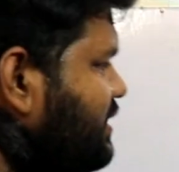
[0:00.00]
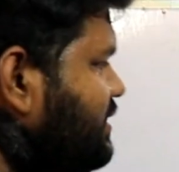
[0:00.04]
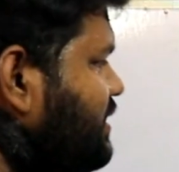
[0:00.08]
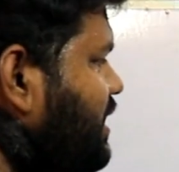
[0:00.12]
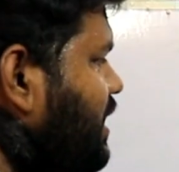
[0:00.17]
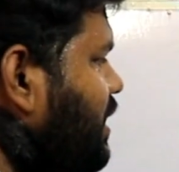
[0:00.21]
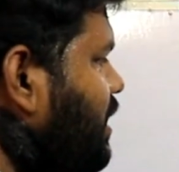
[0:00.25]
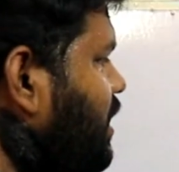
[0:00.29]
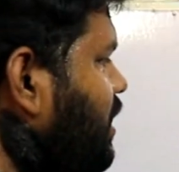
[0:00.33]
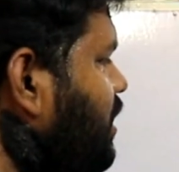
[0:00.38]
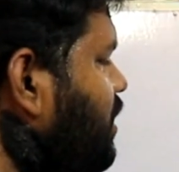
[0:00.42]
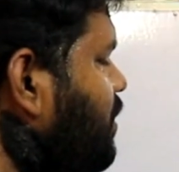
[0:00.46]

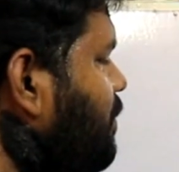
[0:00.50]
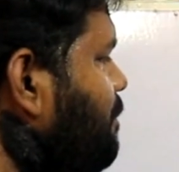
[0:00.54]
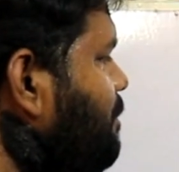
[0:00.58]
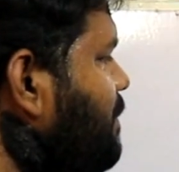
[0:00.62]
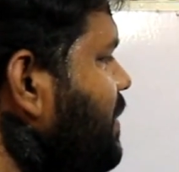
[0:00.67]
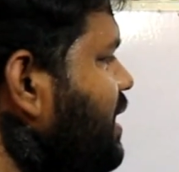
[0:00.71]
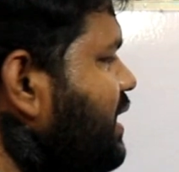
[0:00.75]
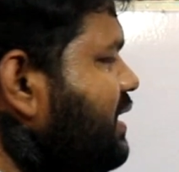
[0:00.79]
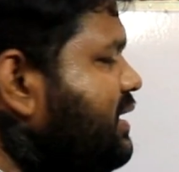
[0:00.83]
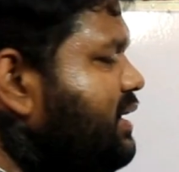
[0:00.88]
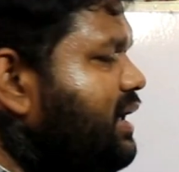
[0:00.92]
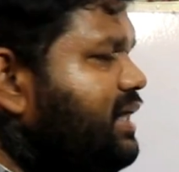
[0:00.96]
the
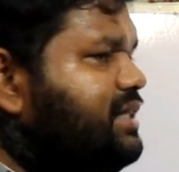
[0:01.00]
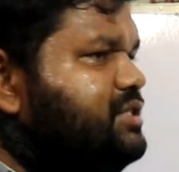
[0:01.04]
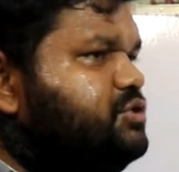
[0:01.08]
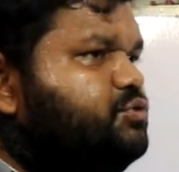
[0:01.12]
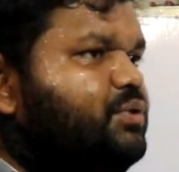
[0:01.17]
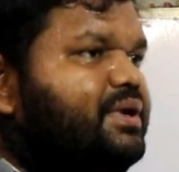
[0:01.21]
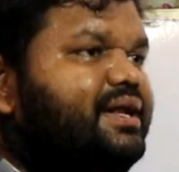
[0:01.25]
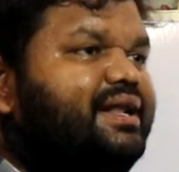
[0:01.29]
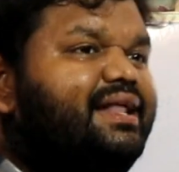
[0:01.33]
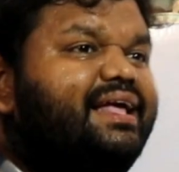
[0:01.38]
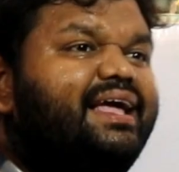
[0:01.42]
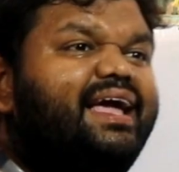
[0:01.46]
metals
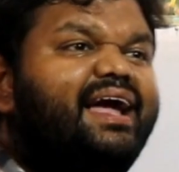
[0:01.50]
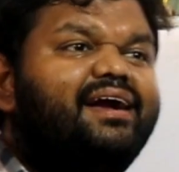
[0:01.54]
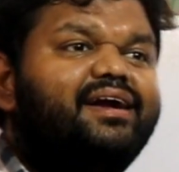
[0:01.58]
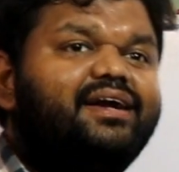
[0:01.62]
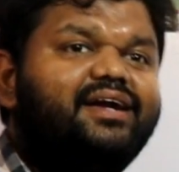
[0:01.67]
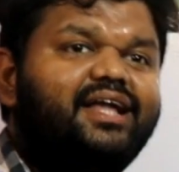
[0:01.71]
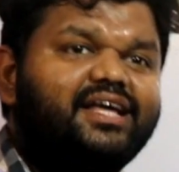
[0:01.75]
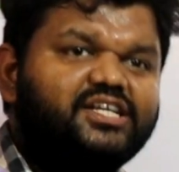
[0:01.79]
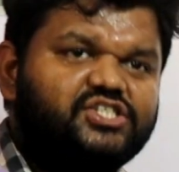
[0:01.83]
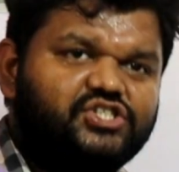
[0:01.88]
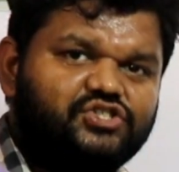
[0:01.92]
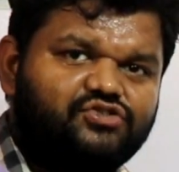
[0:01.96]
will
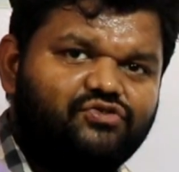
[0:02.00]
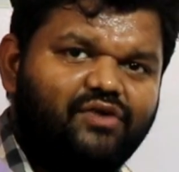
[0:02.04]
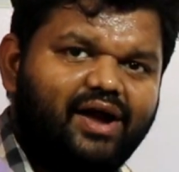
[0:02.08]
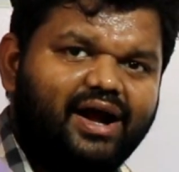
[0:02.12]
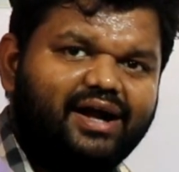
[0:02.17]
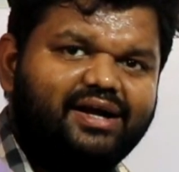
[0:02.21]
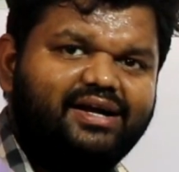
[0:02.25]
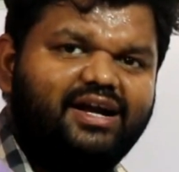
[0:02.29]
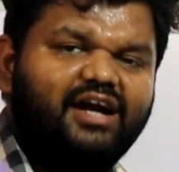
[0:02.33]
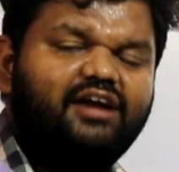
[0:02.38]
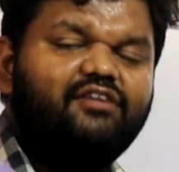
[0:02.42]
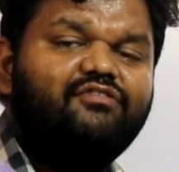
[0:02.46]
get
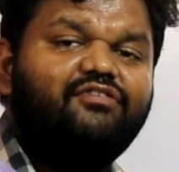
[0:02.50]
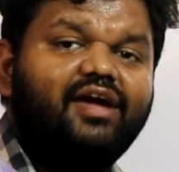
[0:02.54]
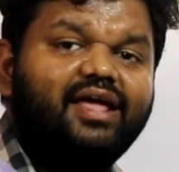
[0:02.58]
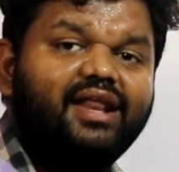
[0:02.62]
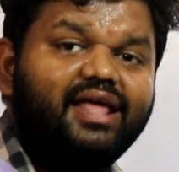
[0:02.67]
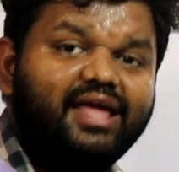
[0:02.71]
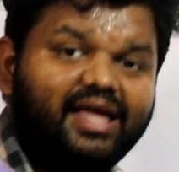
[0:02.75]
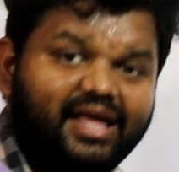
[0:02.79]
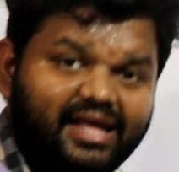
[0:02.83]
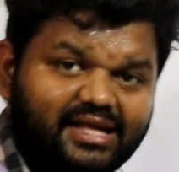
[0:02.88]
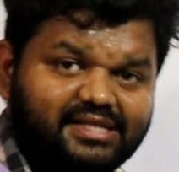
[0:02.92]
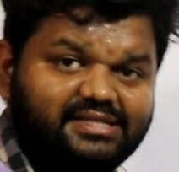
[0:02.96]
destructed
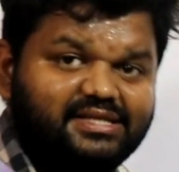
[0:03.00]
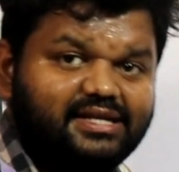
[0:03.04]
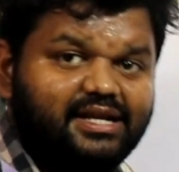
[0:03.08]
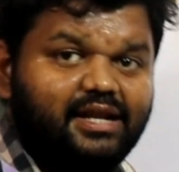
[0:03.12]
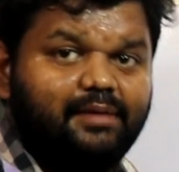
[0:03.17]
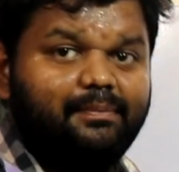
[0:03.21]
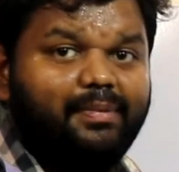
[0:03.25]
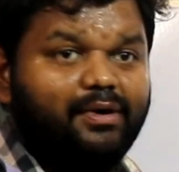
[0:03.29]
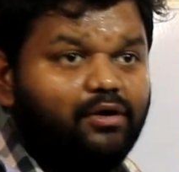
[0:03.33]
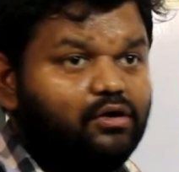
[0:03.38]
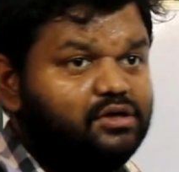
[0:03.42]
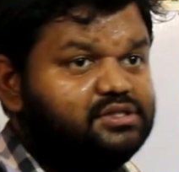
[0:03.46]
very
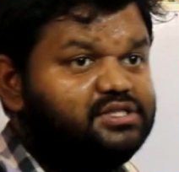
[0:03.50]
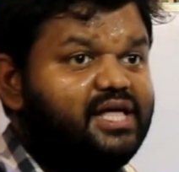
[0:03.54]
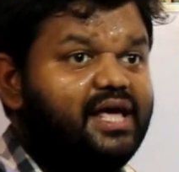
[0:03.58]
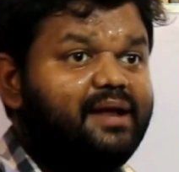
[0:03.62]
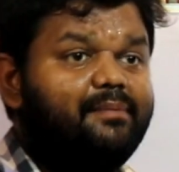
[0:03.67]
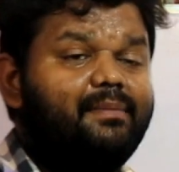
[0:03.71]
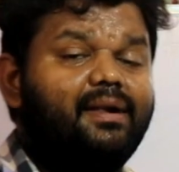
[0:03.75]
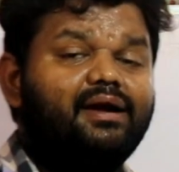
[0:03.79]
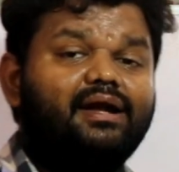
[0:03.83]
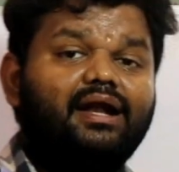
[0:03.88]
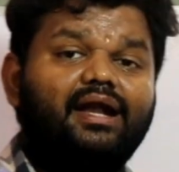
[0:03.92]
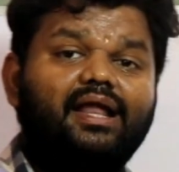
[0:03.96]
easily because
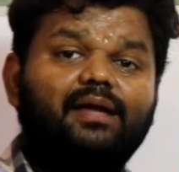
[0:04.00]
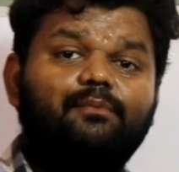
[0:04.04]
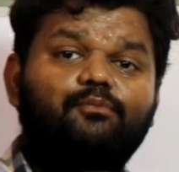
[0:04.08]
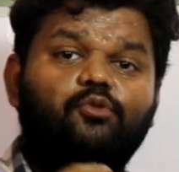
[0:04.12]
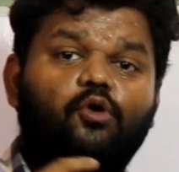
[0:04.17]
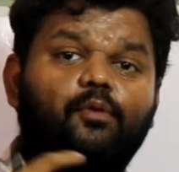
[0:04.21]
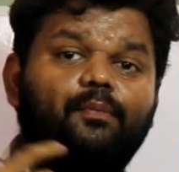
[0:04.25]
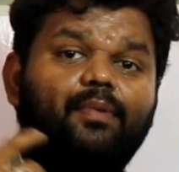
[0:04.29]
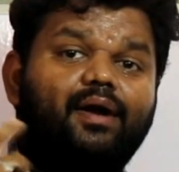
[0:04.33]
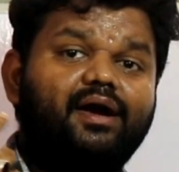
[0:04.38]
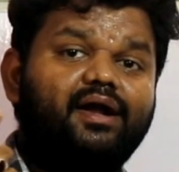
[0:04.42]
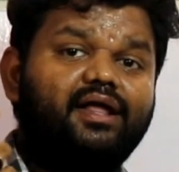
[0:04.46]
their metallic
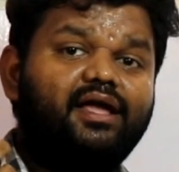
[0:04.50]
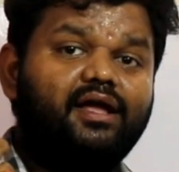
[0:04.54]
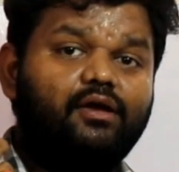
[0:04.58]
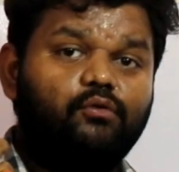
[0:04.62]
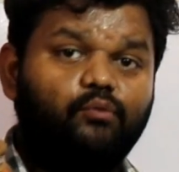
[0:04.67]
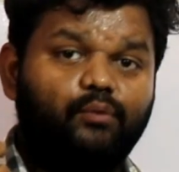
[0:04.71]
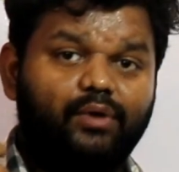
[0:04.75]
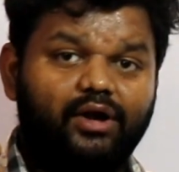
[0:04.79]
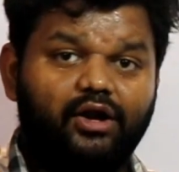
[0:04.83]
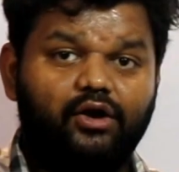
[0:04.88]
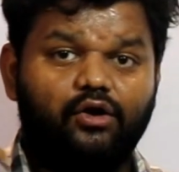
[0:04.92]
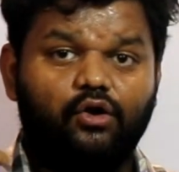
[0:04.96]
property
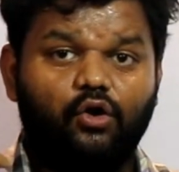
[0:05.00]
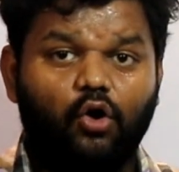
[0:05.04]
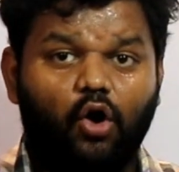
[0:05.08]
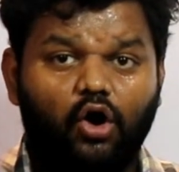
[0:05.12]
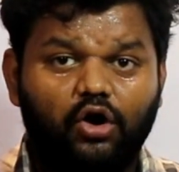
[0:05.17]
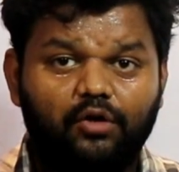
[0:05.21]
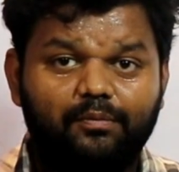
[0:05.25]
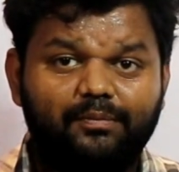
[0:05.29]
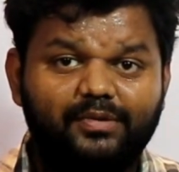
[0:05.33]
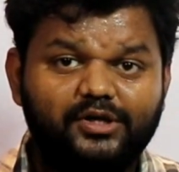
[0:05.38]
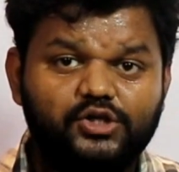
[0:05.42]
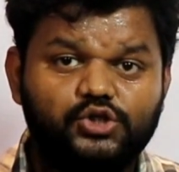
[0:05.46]
will
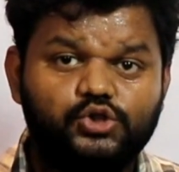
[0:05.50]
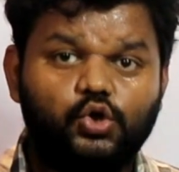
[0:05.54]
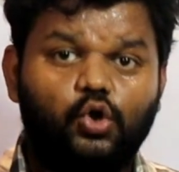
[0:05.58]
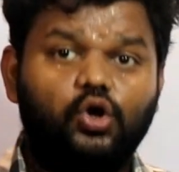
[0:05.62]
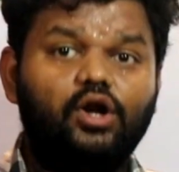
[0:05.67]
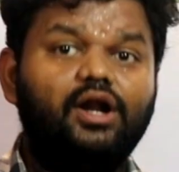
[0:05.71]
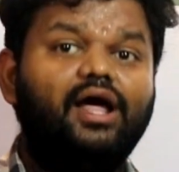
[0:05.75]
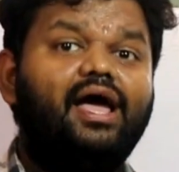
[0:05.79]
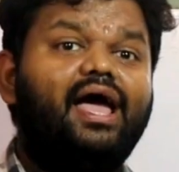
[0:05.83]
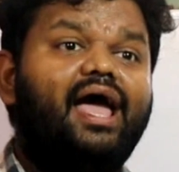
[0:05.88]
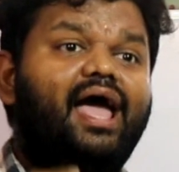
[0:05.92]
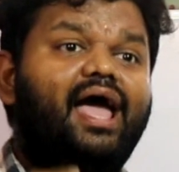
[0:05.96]
not be shown